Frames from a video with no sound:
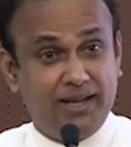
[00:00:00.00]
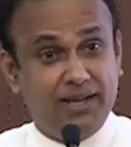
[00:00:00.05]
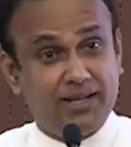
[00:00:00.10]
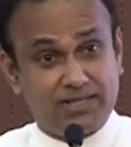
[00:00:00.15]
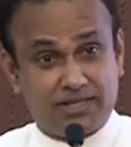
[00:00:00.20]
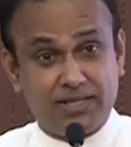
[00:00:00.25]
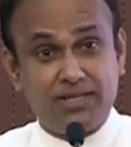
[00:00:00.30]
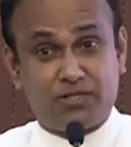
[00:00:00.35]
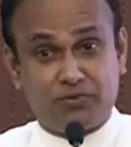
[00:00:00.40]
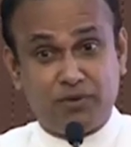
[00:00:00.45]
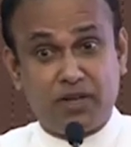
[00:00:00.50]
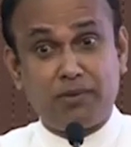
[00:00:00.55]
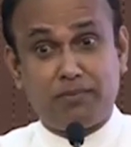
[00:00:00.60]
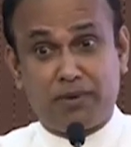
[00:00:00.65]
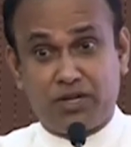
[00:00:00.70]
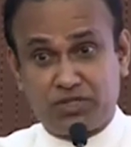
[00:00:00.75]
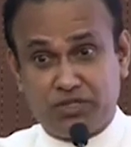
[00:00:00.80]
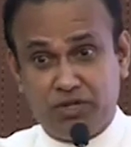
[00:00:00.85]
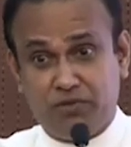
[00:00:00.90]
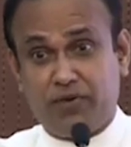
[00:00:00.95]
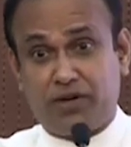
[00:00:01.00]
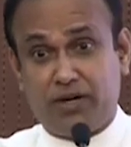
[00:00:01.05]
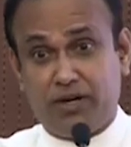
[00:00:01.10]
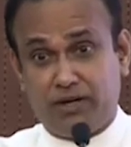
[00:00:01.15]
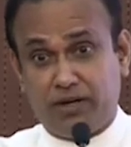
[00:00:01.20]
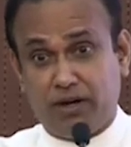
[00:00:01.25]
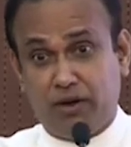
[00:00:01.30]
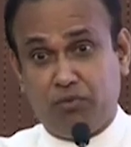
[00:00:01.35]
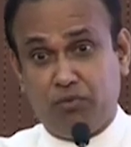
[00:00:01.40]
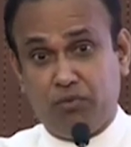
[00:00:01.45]
It's very much
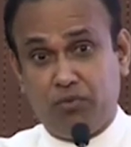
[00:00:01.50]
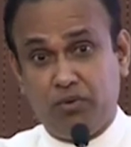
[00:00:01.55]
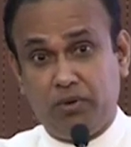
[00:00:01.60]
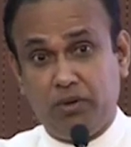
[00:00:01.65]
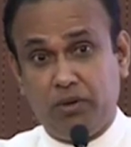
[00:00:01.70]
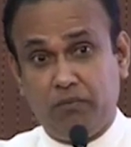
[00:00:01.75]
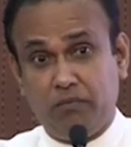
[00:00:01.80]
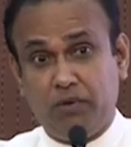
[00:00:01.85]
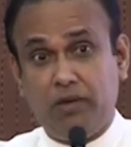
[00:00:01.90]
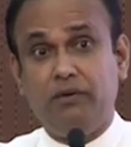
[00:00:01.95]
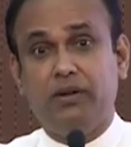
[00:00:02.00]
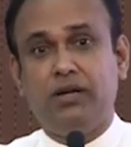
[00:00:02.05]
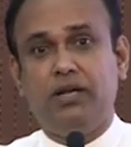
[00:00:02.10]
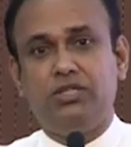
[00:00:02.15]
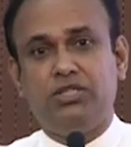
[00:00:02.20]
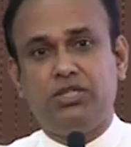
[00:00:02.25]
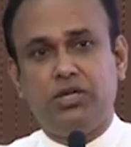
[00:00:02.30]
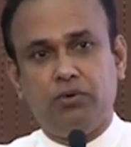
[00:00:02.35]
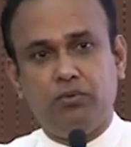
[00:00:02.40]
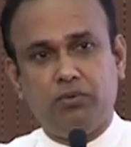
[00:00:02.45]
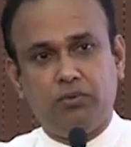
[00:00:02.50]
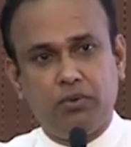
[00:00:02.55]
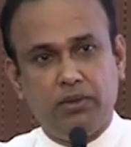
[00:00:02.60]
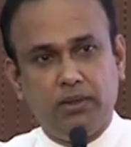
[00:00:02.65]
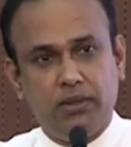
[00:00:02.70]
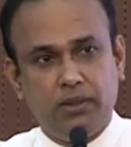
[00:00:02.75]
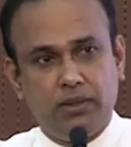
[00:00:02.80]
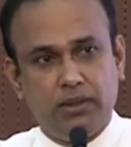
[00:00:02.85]
different now. We will achieve